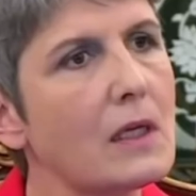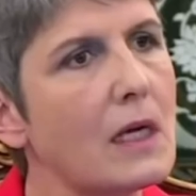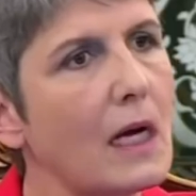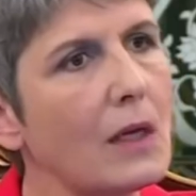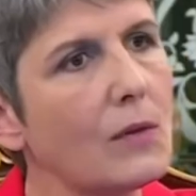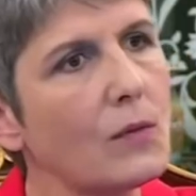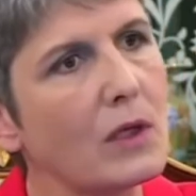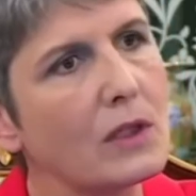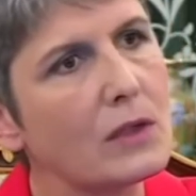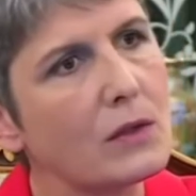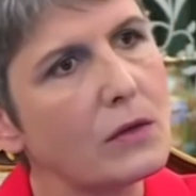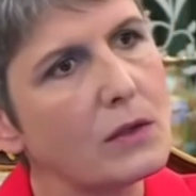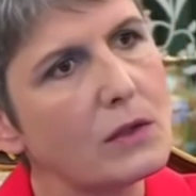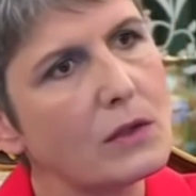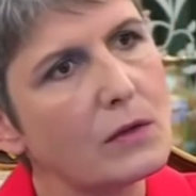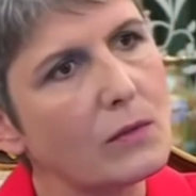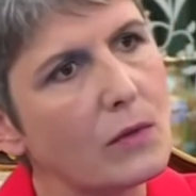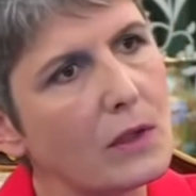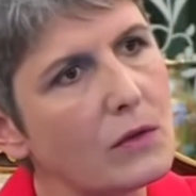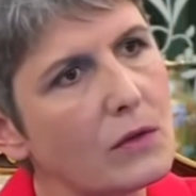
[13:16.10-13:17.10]
Khan, what
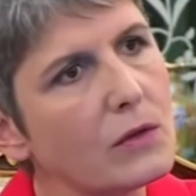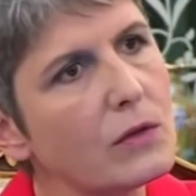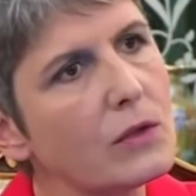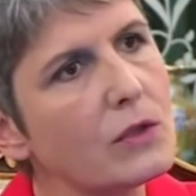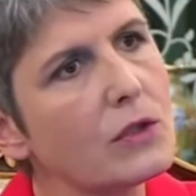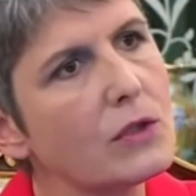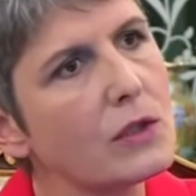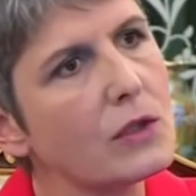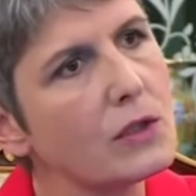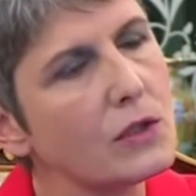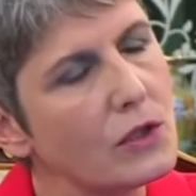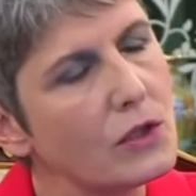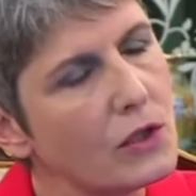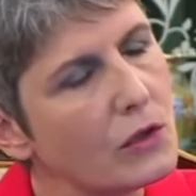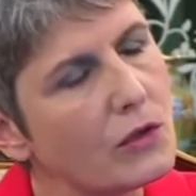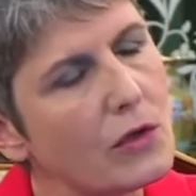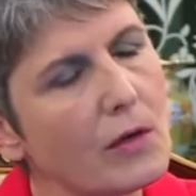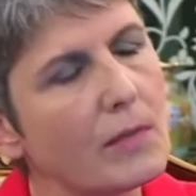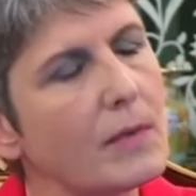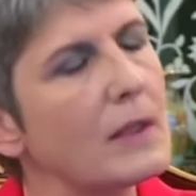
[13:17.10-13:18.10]
could
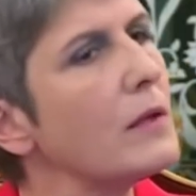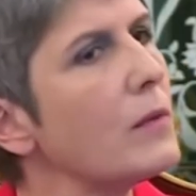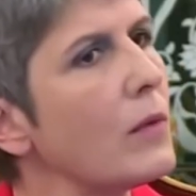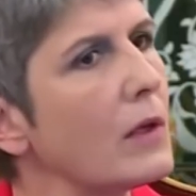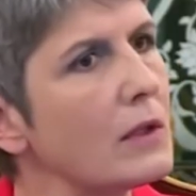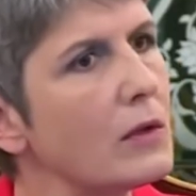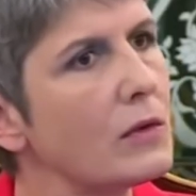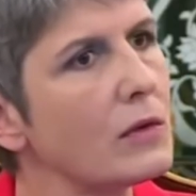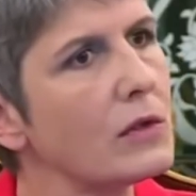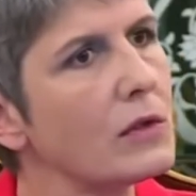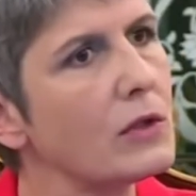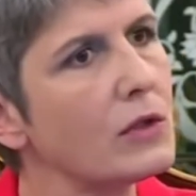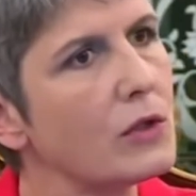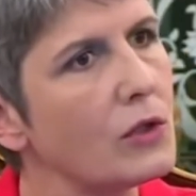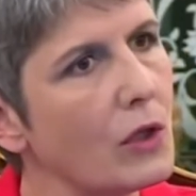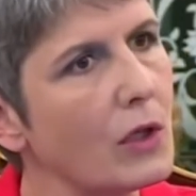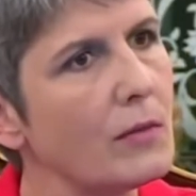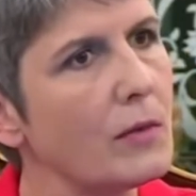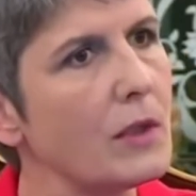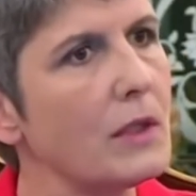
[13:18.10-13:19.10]
Europe and what could
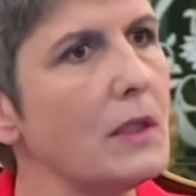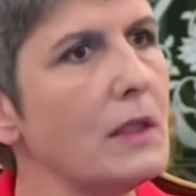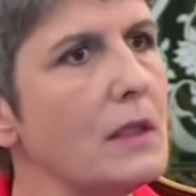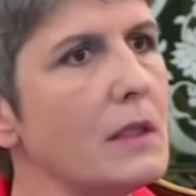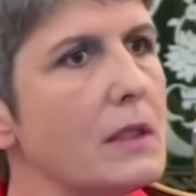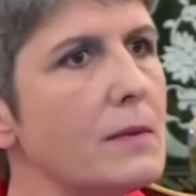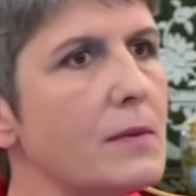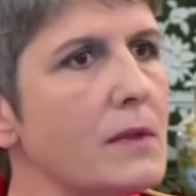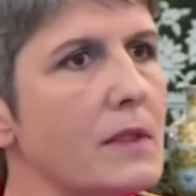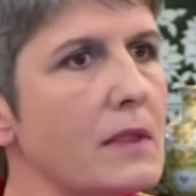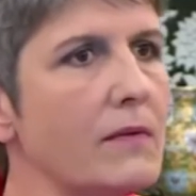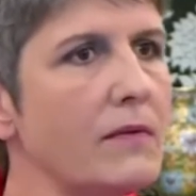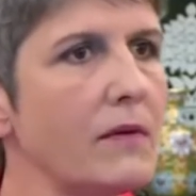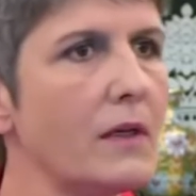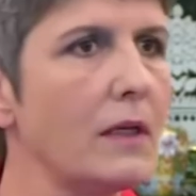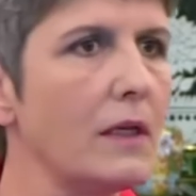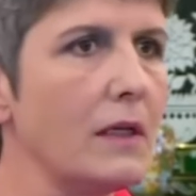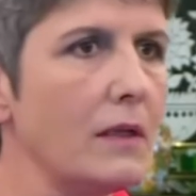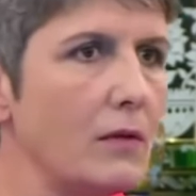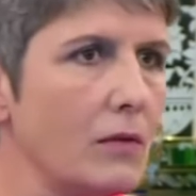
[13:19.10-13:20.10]
Germany
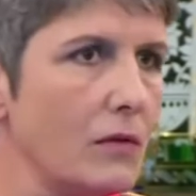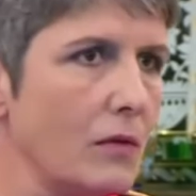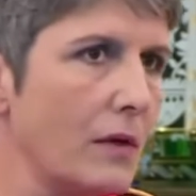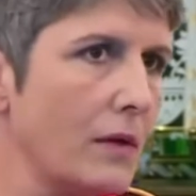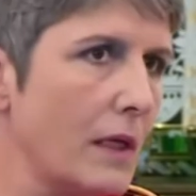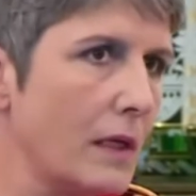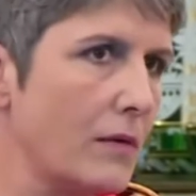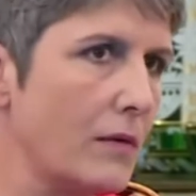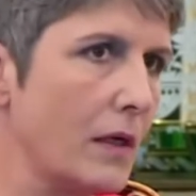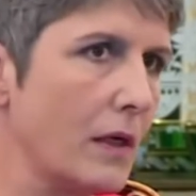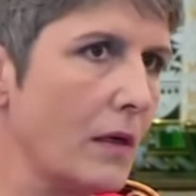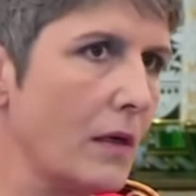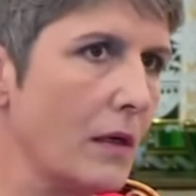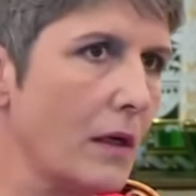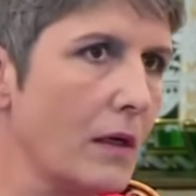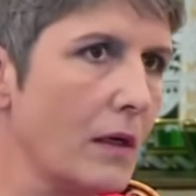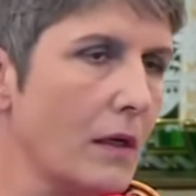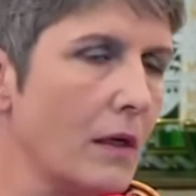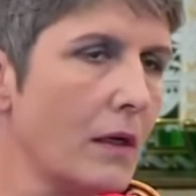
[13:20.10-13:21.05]
specifically do in that regard?